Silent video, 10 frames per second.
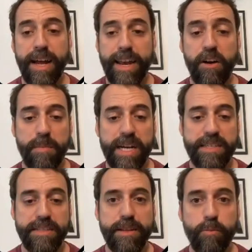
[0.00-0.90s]
and now
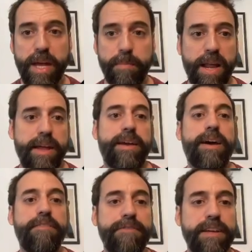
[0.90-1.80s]
imagine that we apply
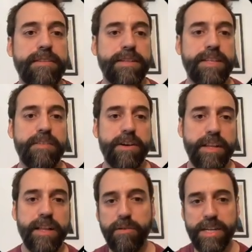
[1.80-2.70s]
a field in the
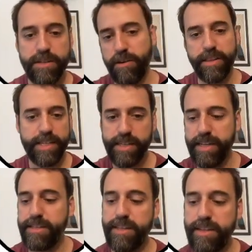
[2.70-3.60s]
vertical direction, or in this
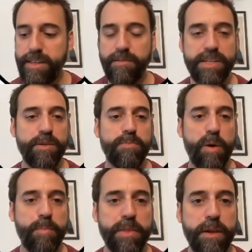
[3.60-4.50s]
case in the direction
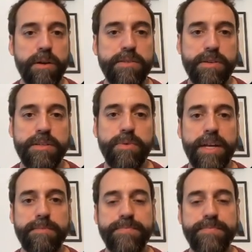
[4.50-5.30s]
perpendicular to the screen.